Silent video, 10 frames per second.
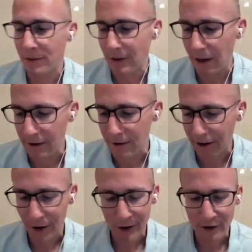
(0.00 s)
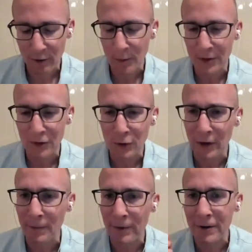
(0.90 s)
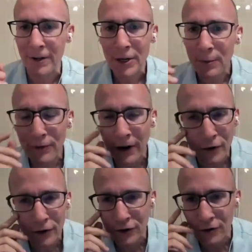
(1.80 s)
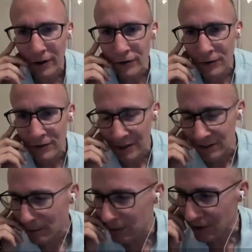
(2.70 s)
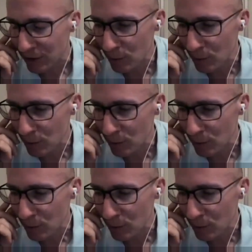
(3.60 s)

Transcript: I encourage everybody to do that. But Father, could you also say something too?